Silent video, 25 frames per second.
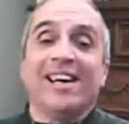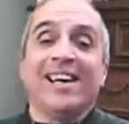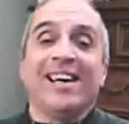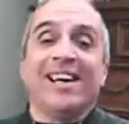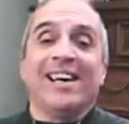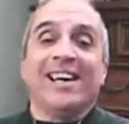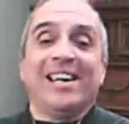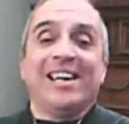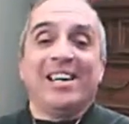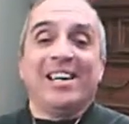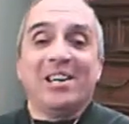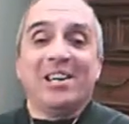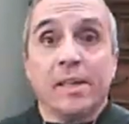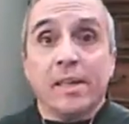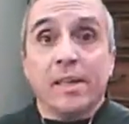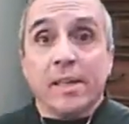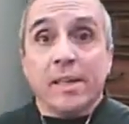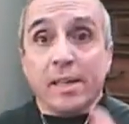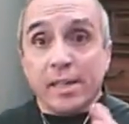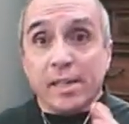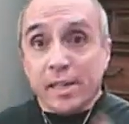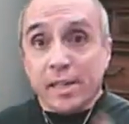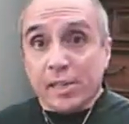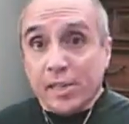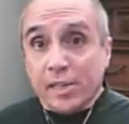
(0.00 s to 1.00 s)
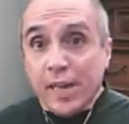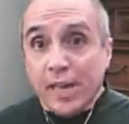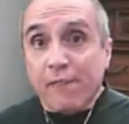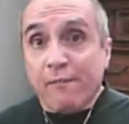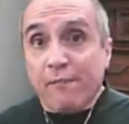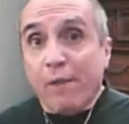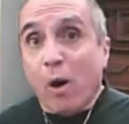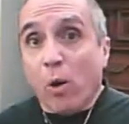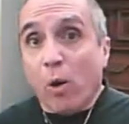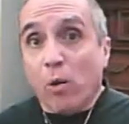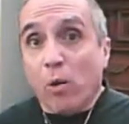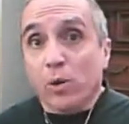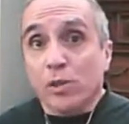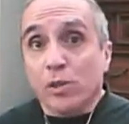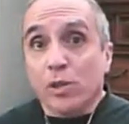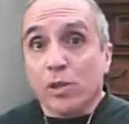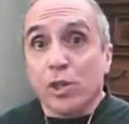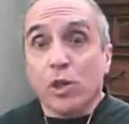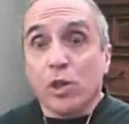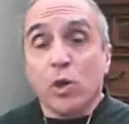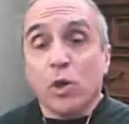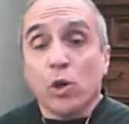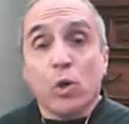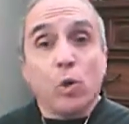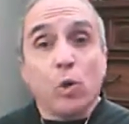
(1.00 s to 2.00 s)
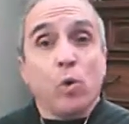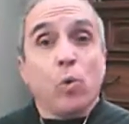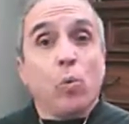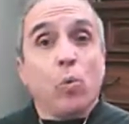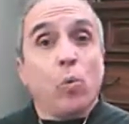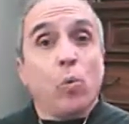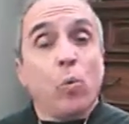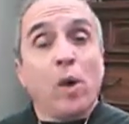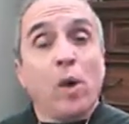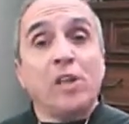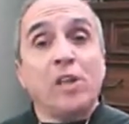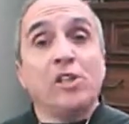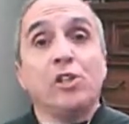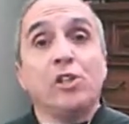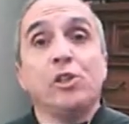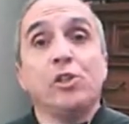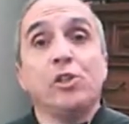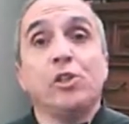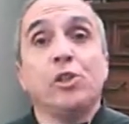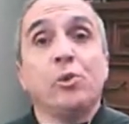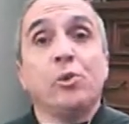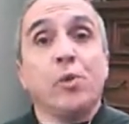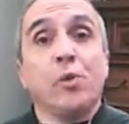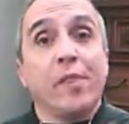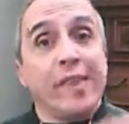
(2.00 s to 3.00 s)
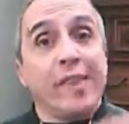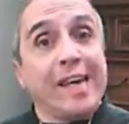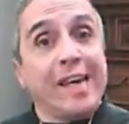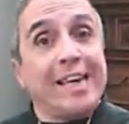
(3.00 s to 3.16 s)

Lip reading: You see, folks, when you do